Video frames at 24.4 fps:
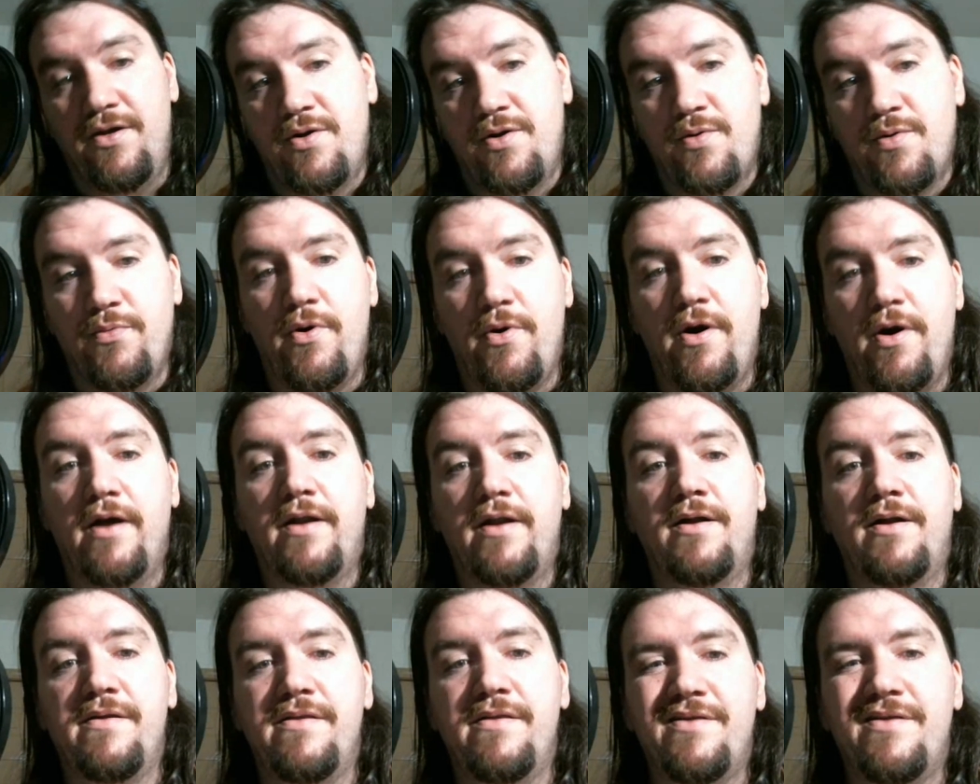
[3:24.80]
thing
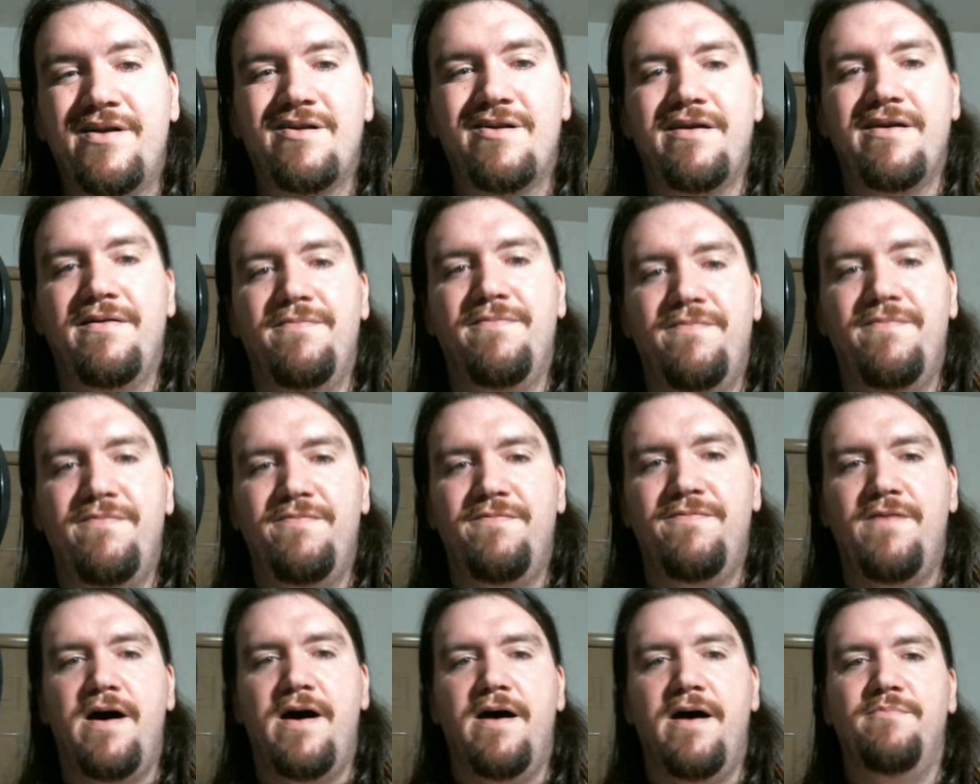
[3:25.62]
underwater. 30
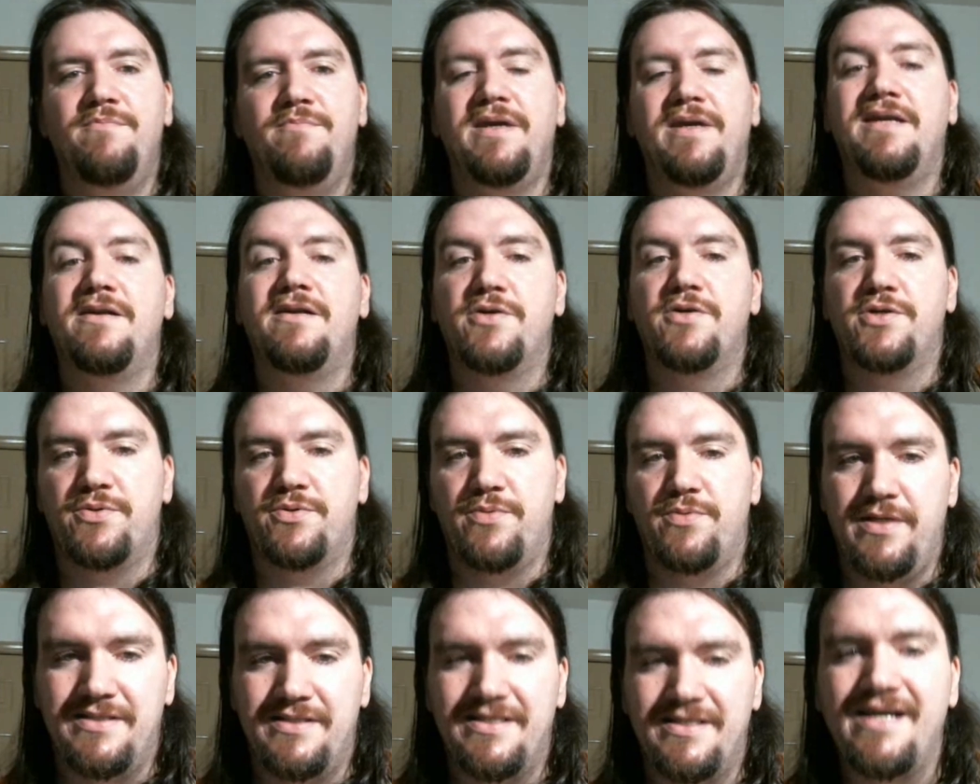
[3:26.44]

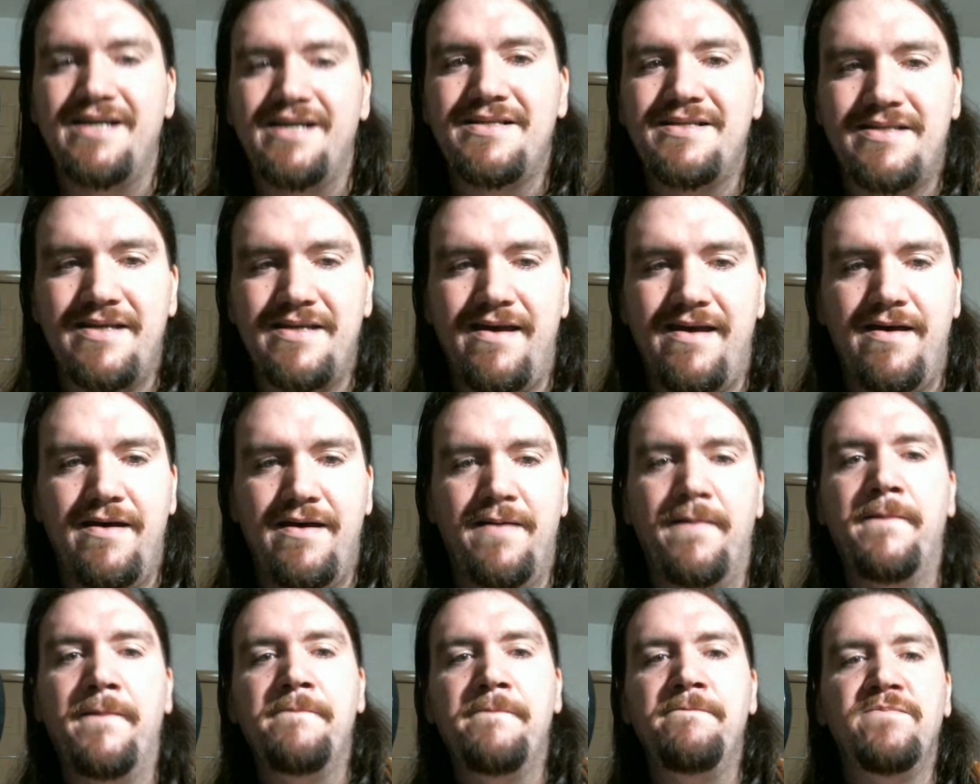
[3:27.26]
meters resistant
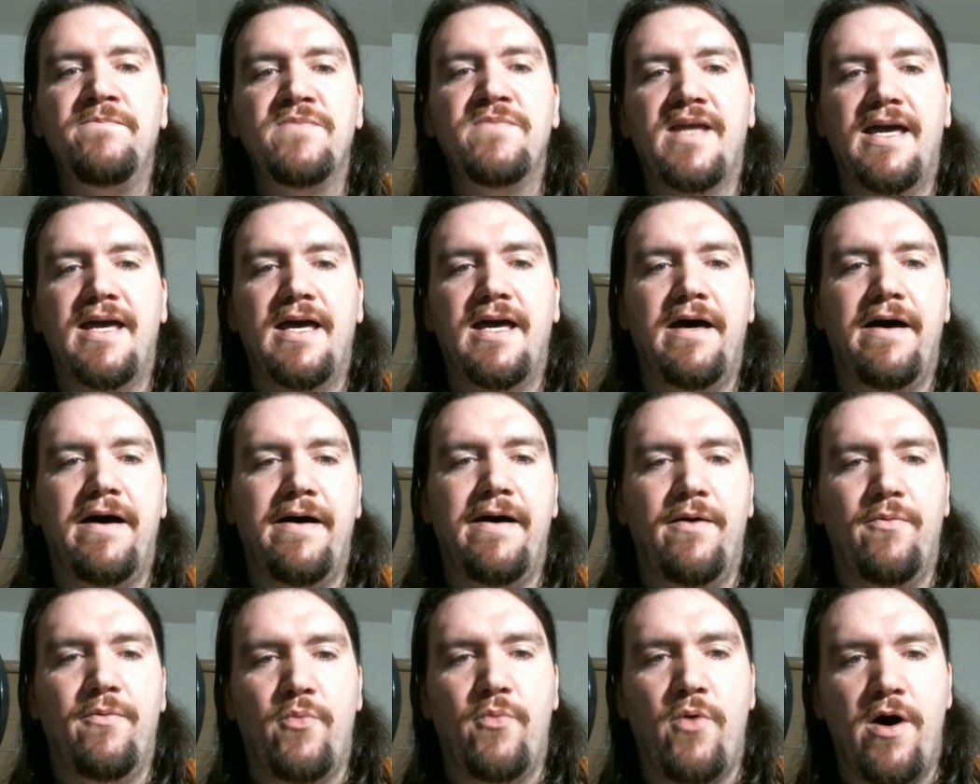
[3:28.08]

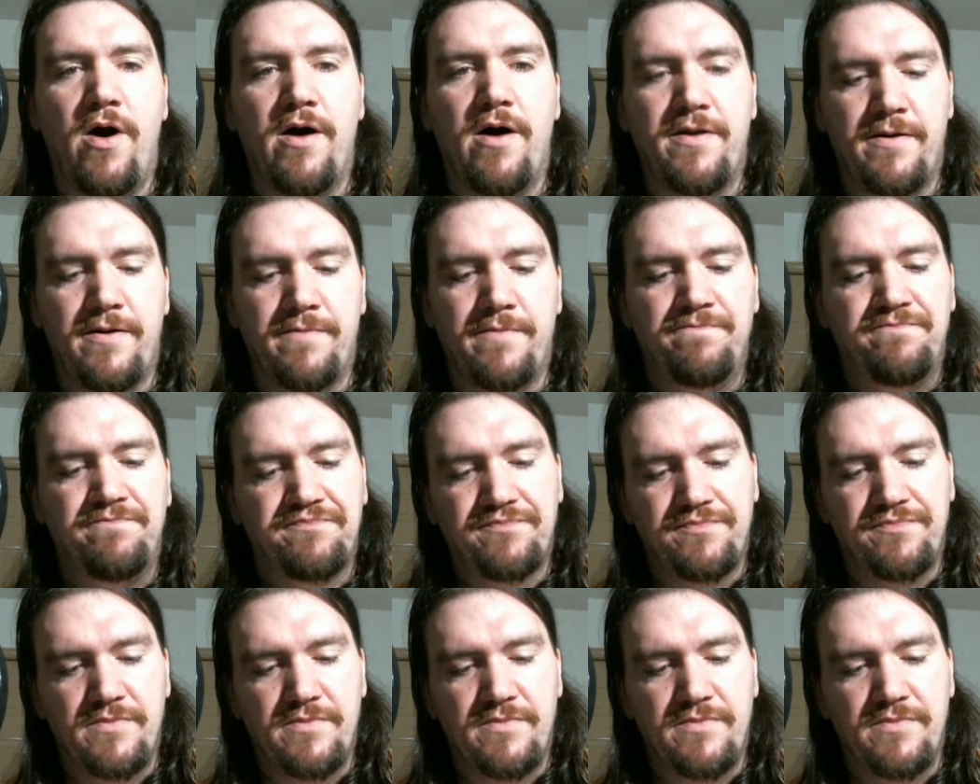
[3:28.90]
water.